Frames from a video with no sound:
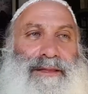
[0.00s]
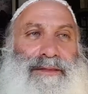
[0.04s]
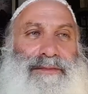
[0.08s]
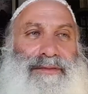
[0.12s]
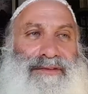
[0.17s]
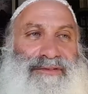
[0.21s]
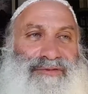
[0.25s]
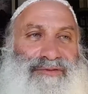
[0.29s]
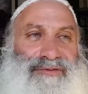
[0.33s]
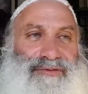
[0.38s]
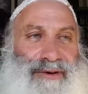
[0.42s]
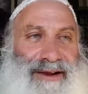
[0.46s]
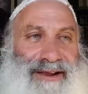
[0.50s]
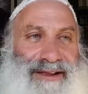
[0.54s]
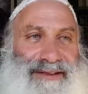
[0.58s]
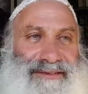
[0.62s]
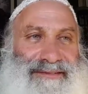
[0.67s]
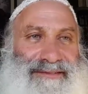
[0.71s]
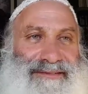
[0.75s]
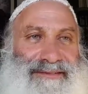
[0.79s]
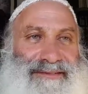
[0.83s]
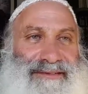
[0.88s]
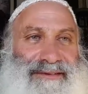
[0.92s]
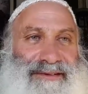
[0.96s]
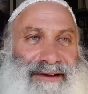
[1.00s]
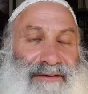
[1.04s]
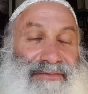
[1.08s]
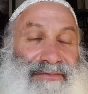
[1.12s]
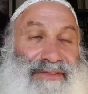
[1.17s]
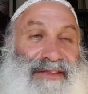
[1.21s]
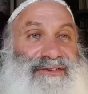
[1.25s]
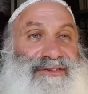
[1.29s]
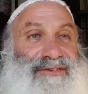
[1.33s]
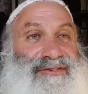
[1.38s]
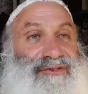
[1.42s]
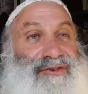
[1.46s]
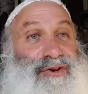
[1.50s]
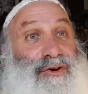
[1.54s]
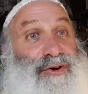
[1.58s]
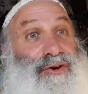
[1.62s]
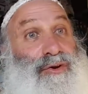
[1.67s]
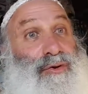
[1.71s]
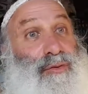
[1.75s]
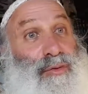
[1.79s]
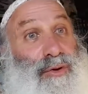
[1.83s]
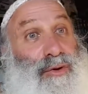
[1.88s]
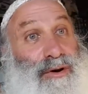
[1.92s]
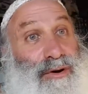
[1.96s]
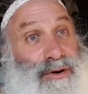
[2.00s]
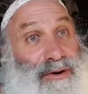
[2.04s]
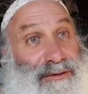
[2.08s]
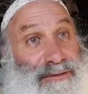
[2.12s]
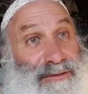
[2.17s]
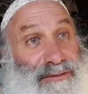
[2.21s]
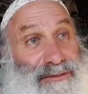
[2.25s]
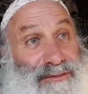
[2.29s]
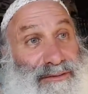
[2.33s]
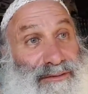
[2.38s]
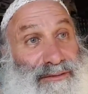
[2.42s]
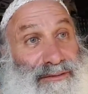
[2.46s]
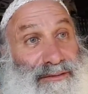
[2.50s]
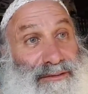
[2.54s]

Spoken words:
the stress of the external world.